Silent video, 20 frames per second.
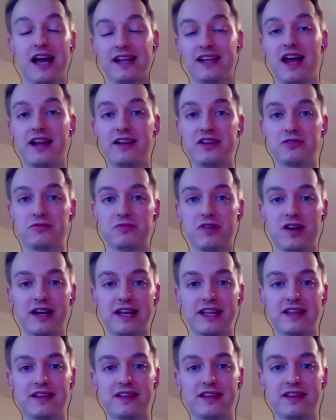And you're
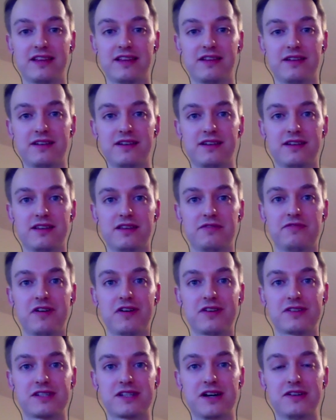right, the
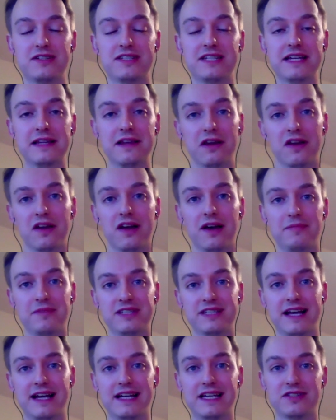fast car did look like
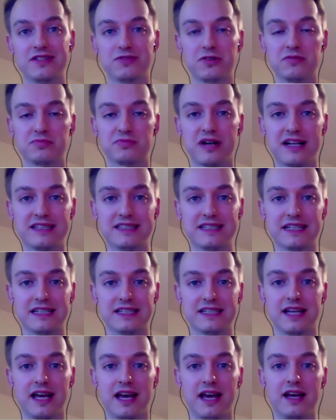Mercedes through
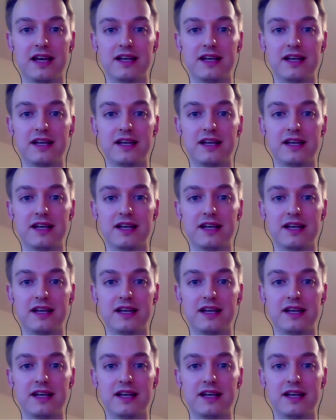practice.